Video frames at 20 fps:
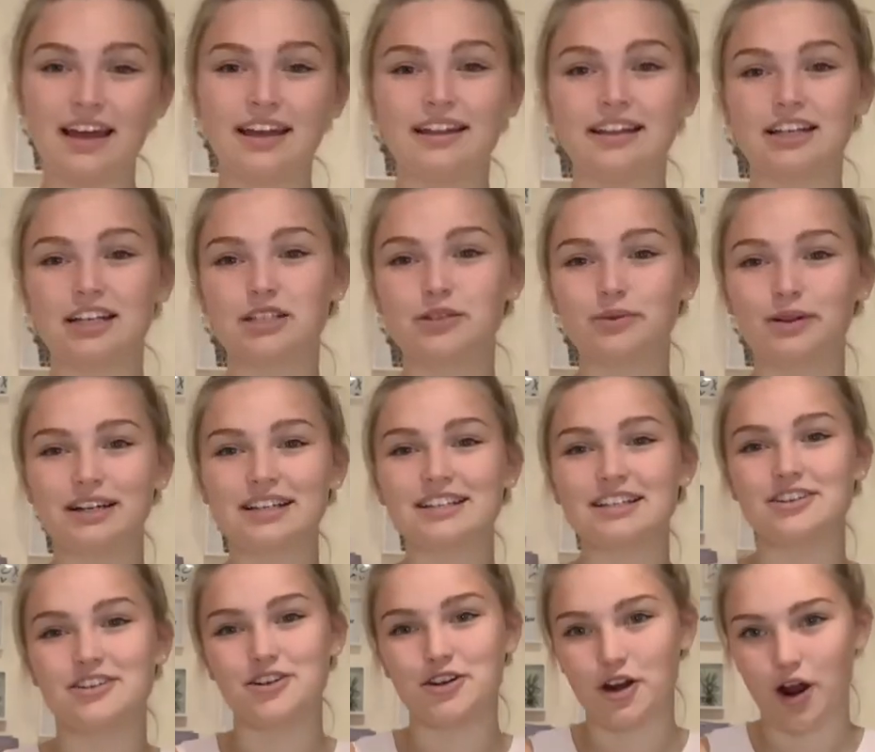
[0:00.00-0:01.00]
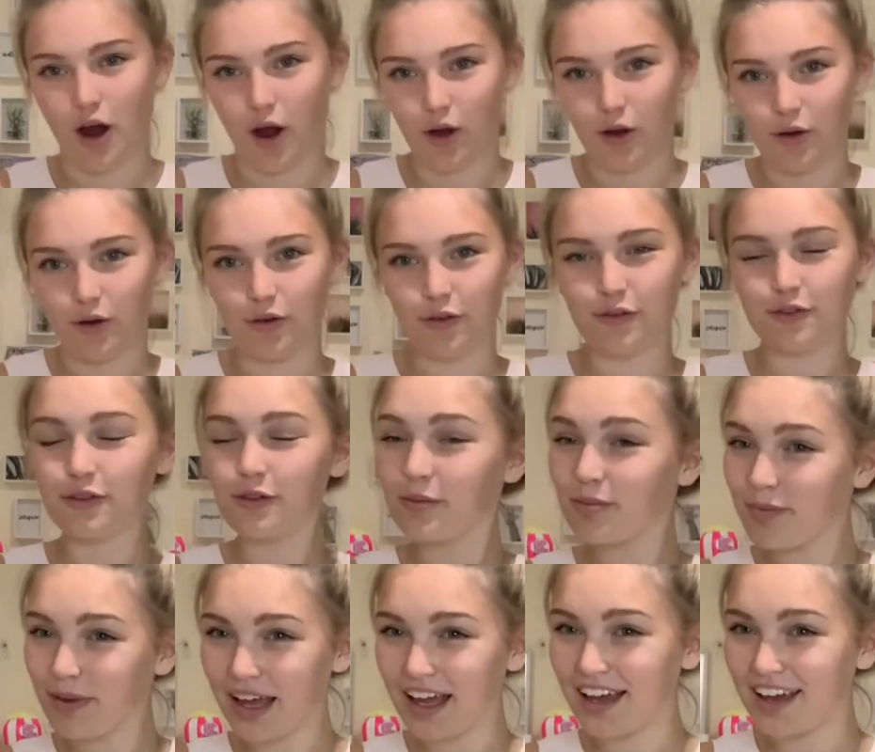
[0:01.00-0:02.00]
This one is a no from
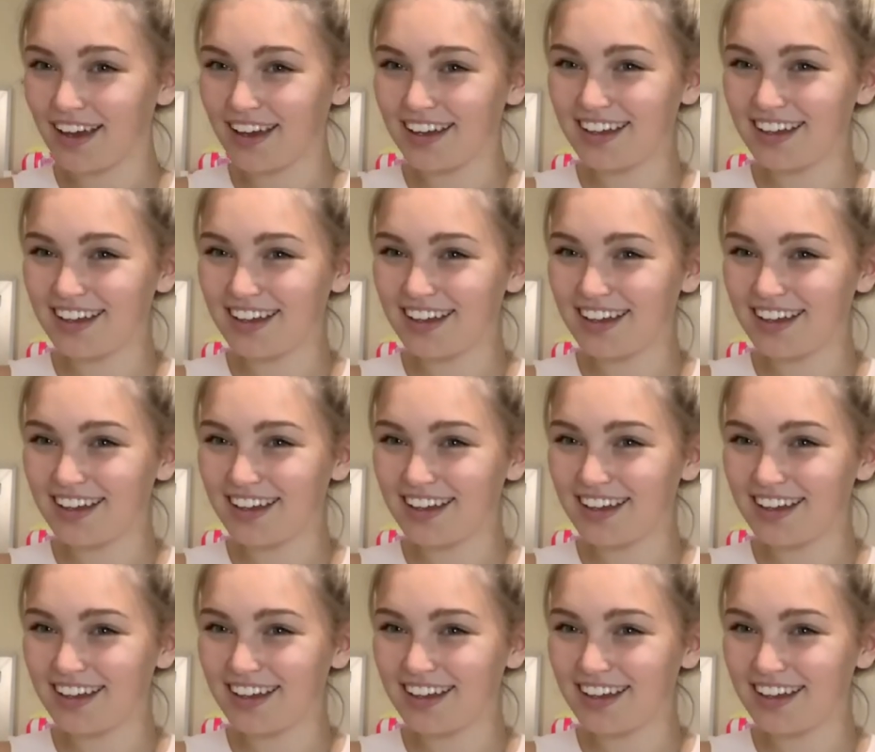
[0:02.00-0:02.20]
me.